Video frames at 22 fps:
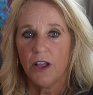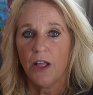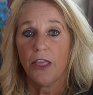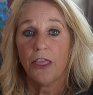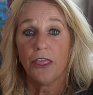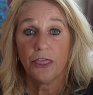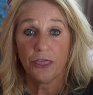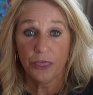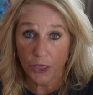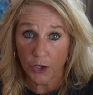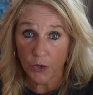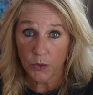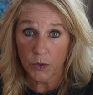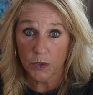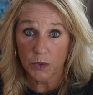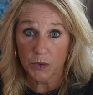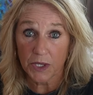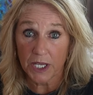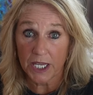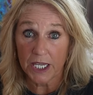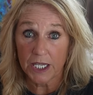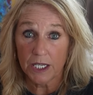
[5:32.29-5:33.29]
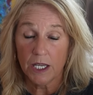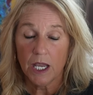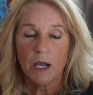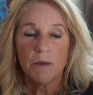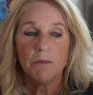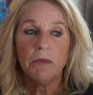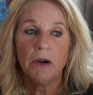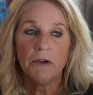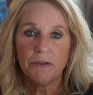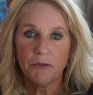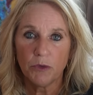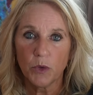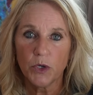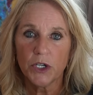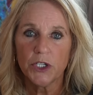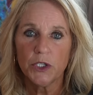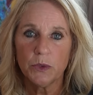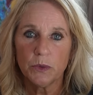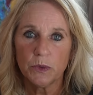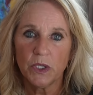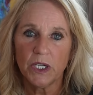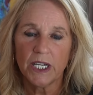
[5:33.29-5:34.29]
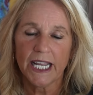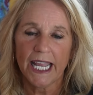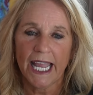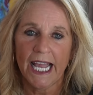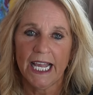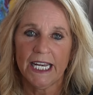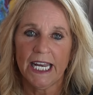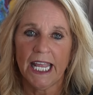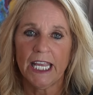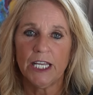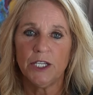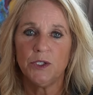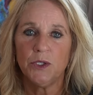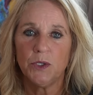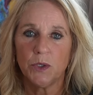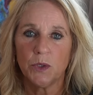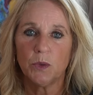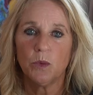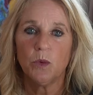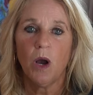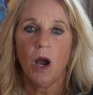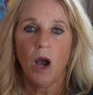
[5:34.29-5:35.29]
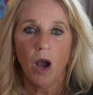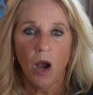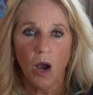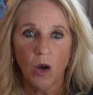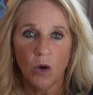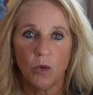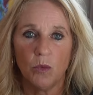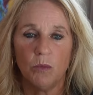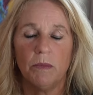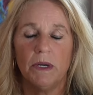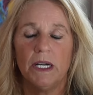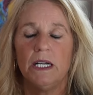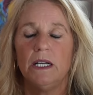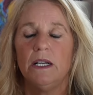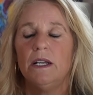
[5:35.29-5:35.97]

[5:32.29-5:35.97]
thoroughly before you look at a new home.